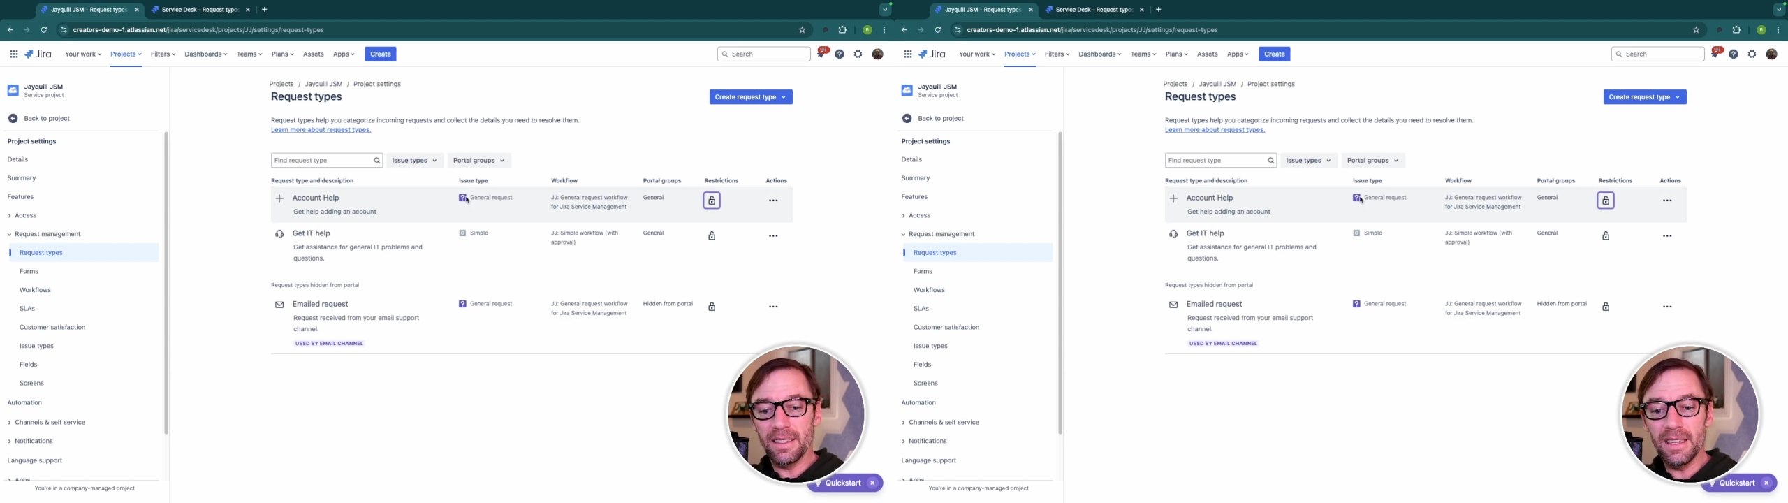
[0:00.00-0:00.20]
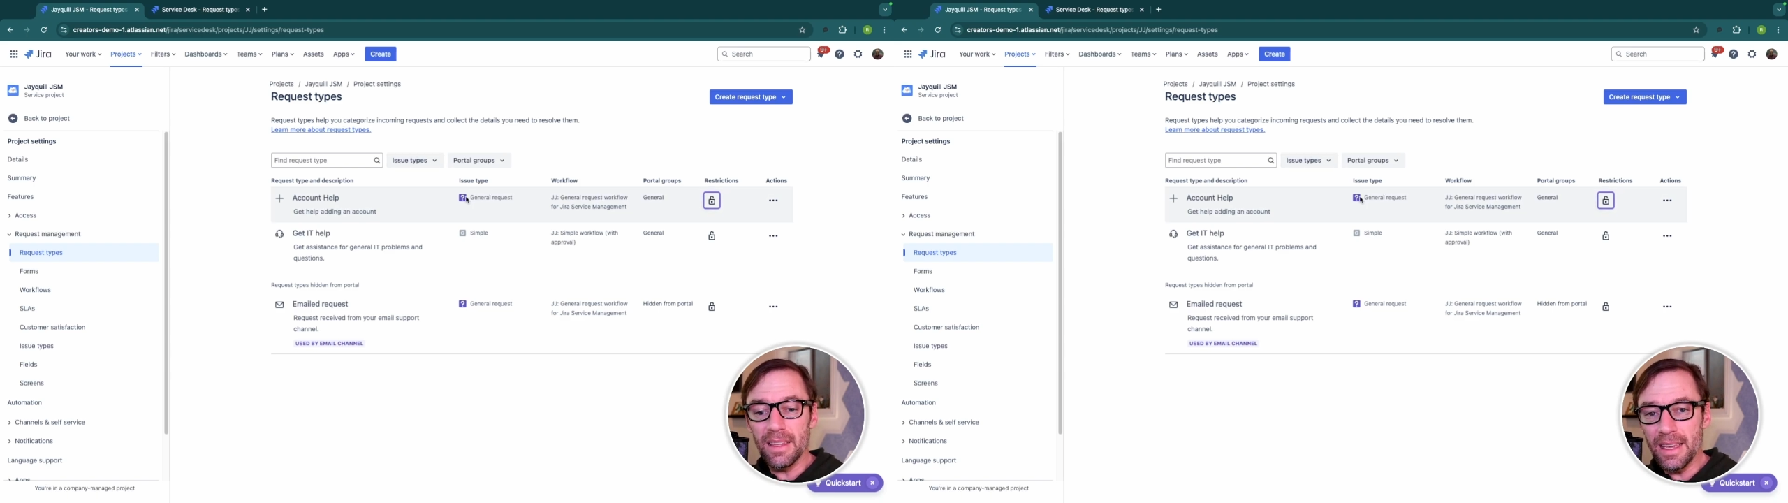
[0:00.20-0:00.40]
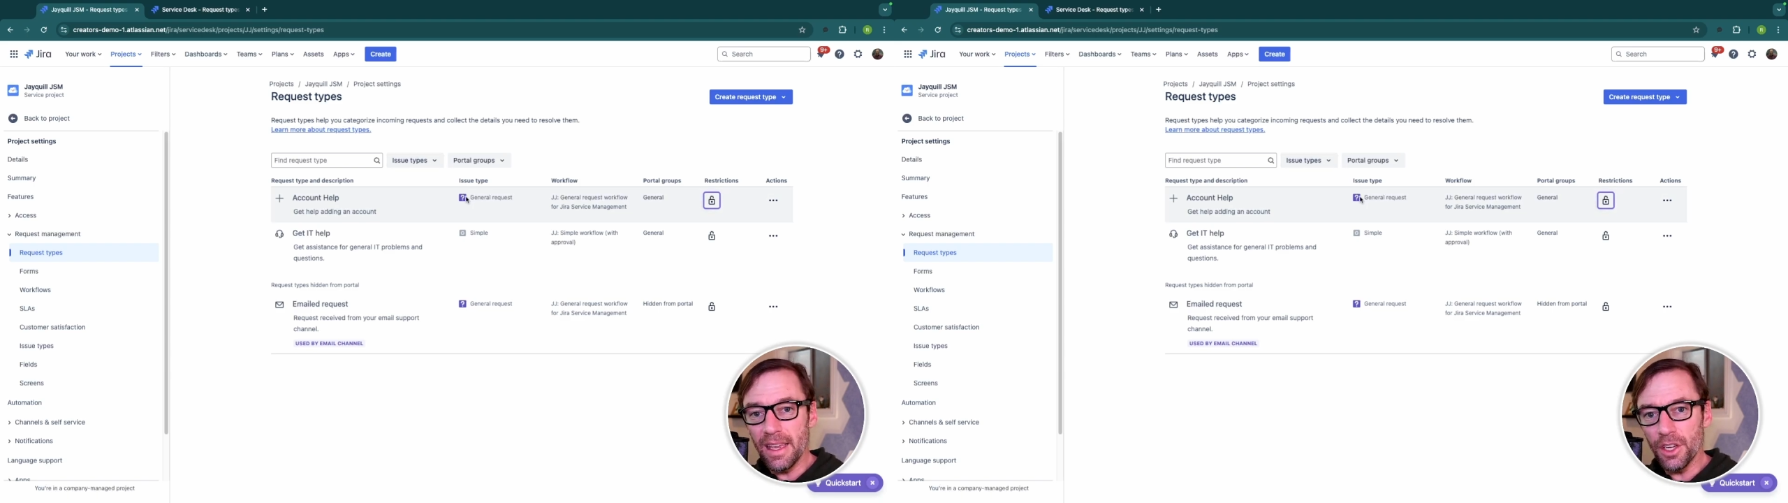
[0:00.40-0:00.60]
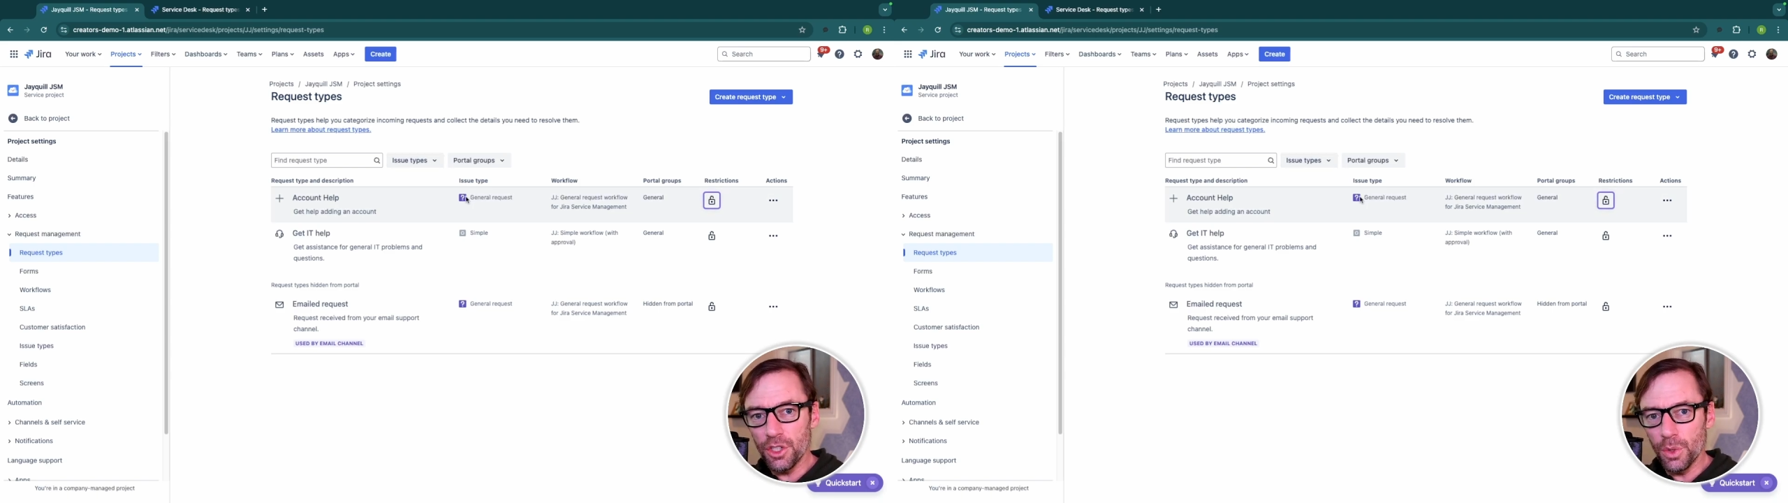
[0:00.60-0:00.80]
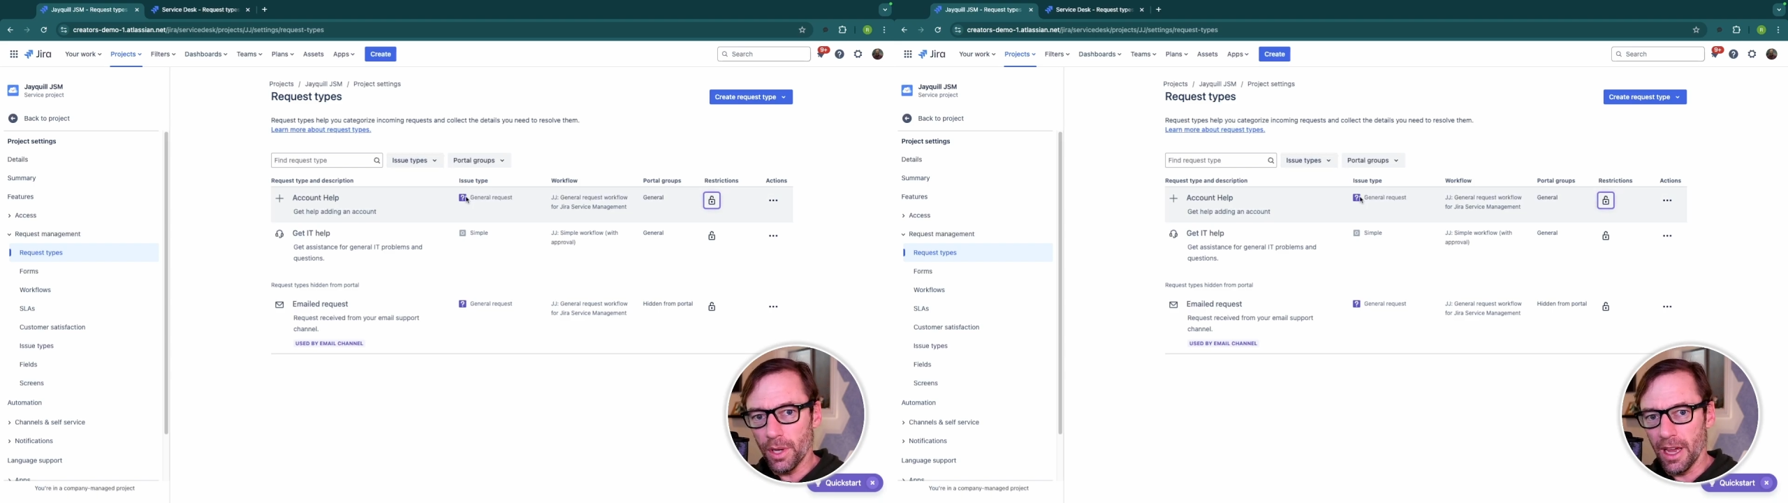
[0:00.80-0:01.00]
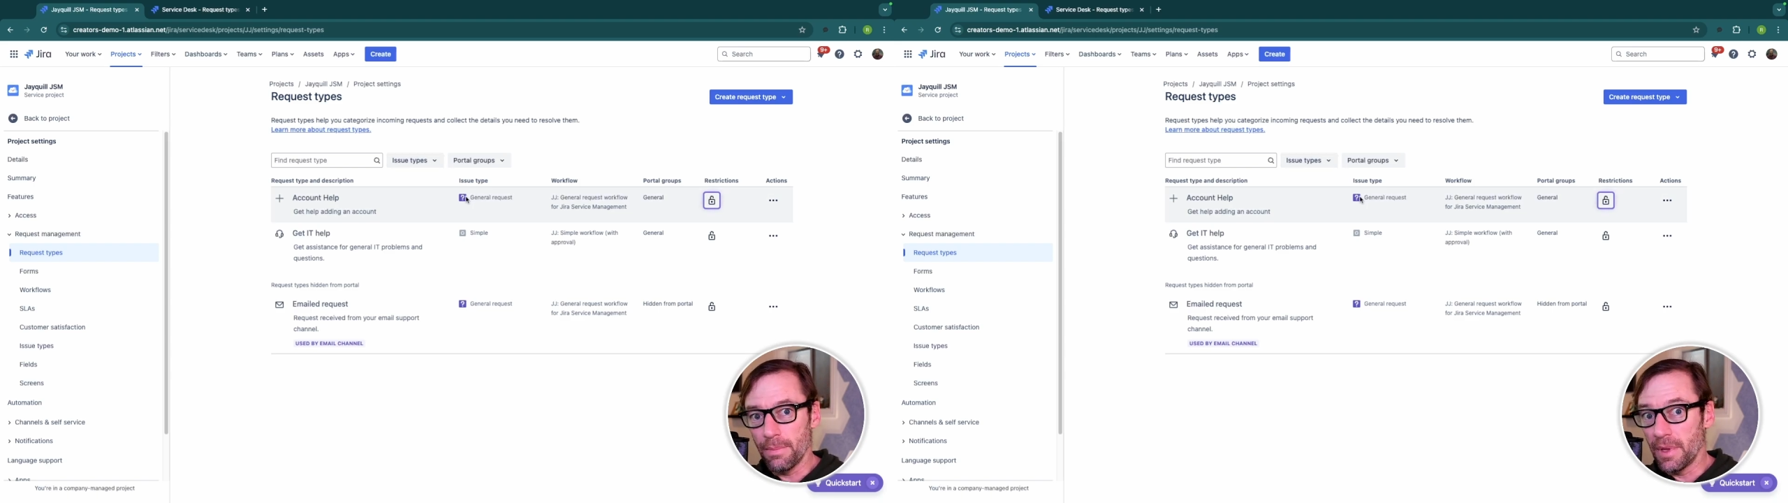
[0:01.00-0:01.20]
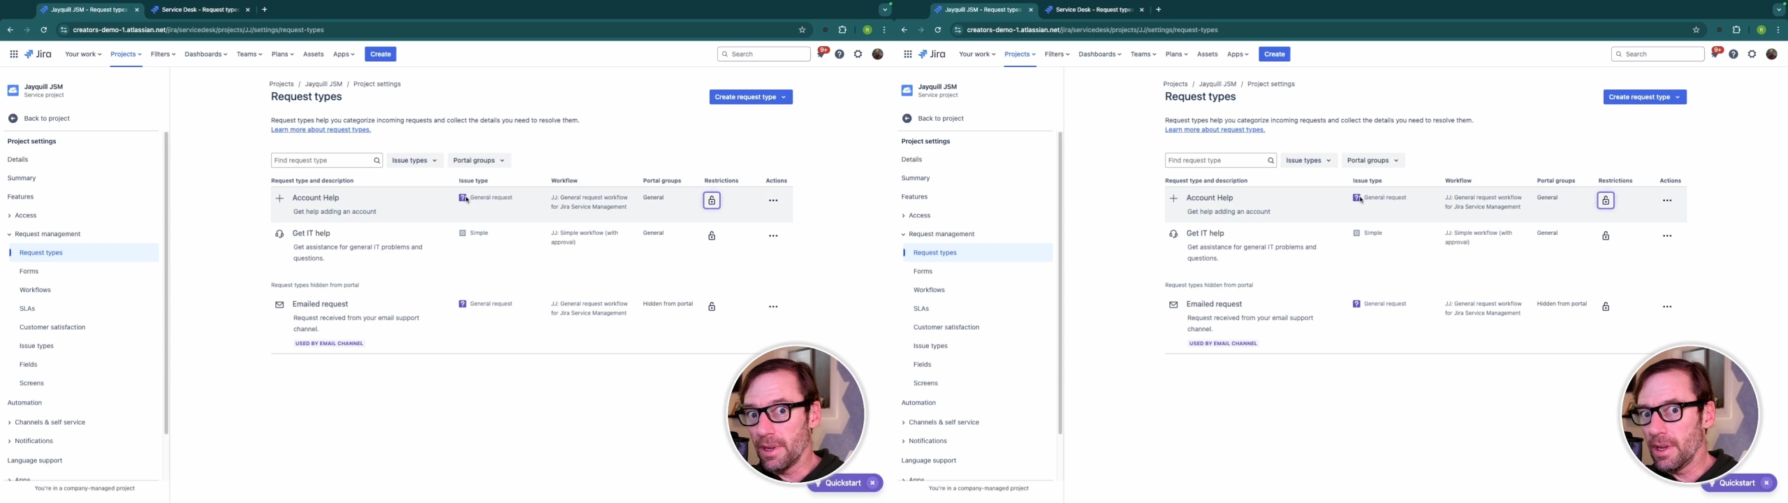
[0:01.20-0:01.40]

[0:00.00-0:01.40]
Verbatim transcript: see the issue type that